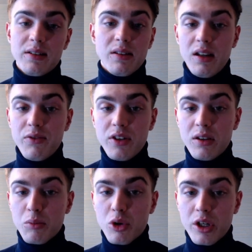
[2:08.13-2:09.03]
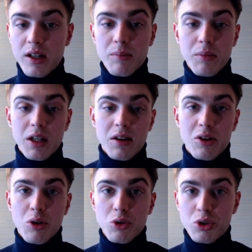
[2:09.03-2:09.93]
and even in the morning my
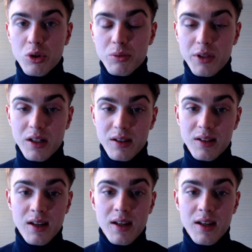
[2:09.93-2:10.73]
coach told me that